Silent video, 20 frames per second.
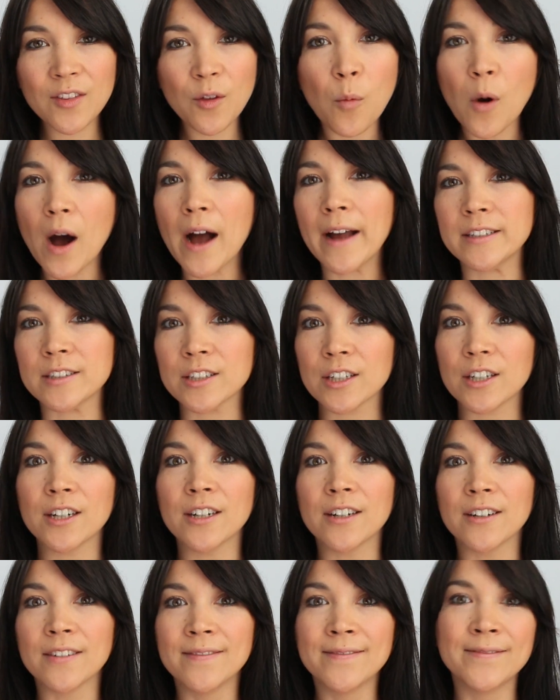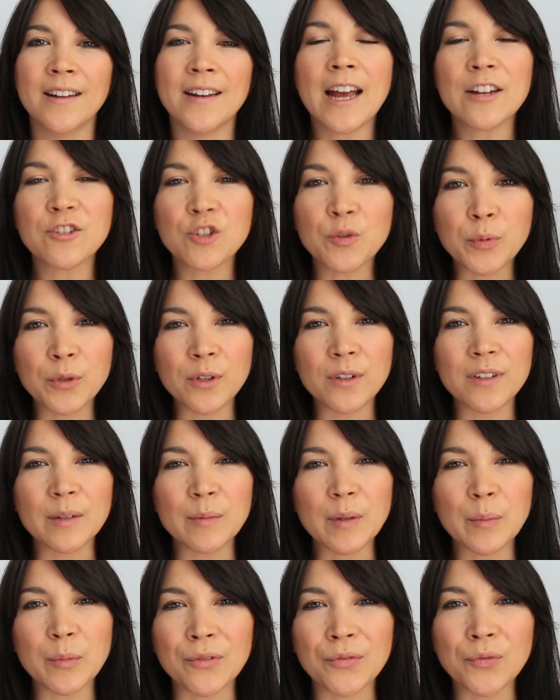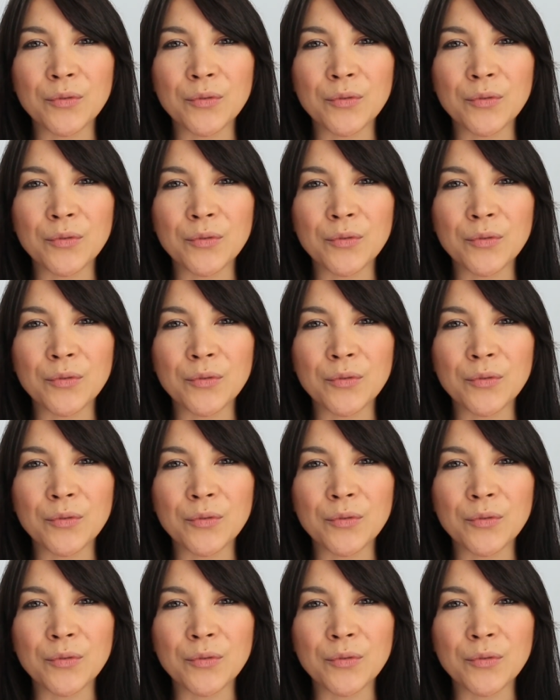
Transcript: the wiser. Natural beauty tip number